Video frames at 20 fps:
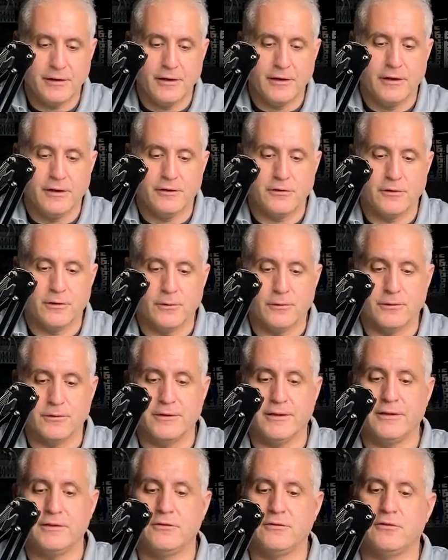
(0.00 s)
So
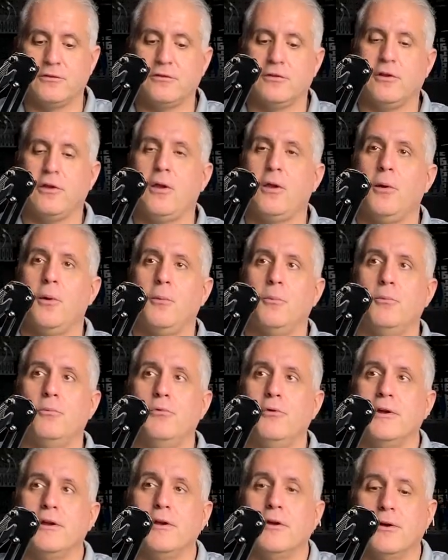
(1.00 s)
let's
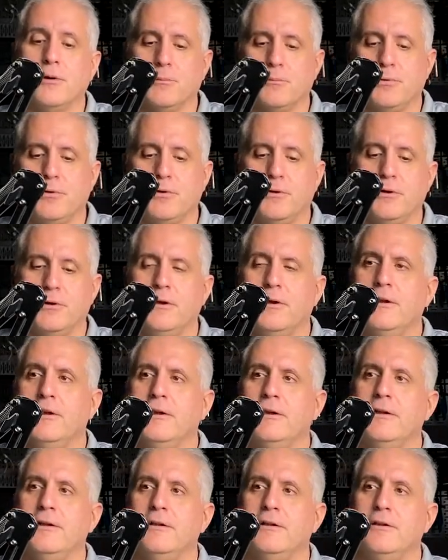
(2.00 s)
bring up,
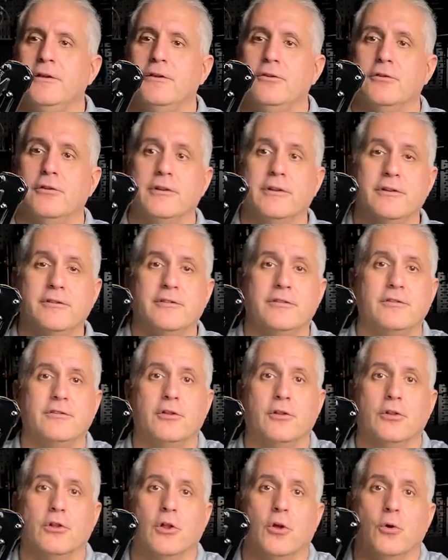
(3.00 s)
so this is the
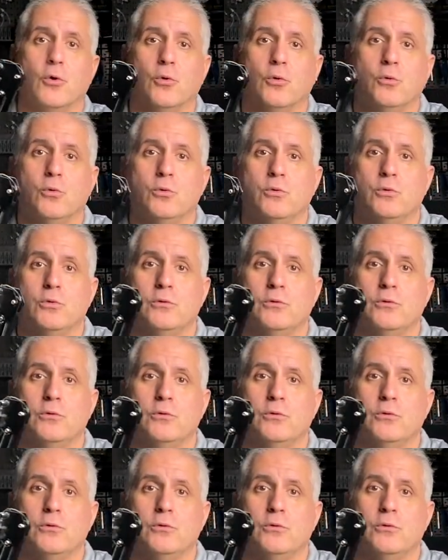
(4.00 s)
low,